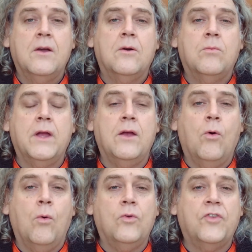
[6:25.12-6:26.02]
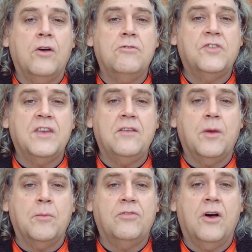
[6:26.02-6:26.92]
We also received
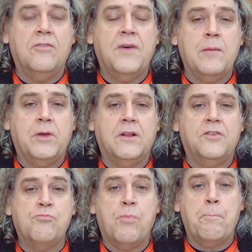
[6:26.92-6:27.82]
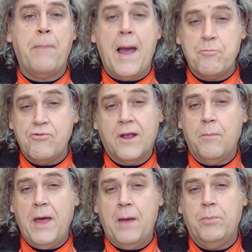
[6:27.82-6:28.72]
some of her fabulous paprika
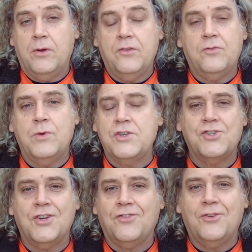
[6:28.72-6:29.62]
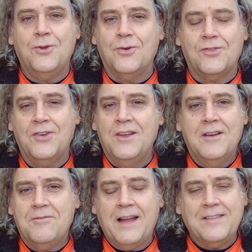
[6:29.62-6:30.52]
peppers, which just looked
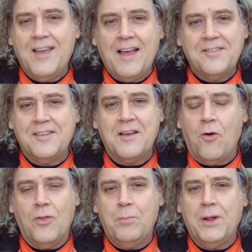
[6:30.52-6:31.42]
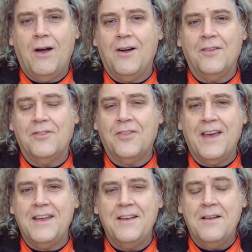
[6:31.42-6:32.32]
fantastic on the plant.
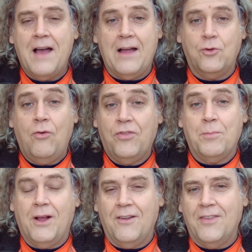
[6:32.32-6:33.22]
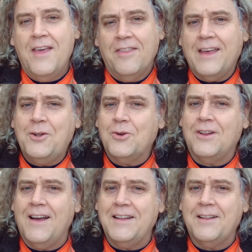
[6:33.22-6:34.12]
And off the plant, they looked
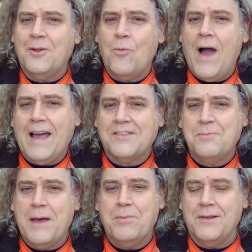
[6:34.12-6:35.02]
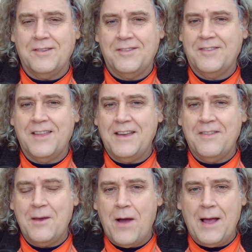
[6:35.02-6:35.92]
like little wax peppers.
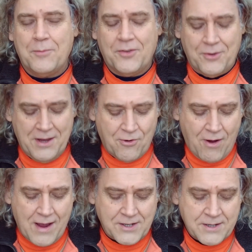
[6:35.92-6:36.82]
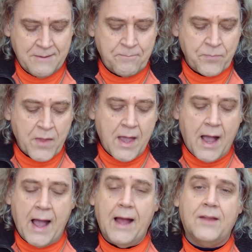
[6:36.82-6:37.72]
They were absolutely great.
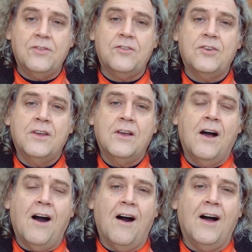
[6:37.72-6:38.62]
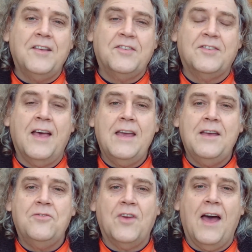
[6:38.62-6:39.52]
And I
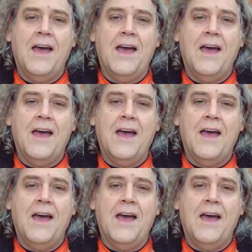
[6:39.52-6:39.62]
saved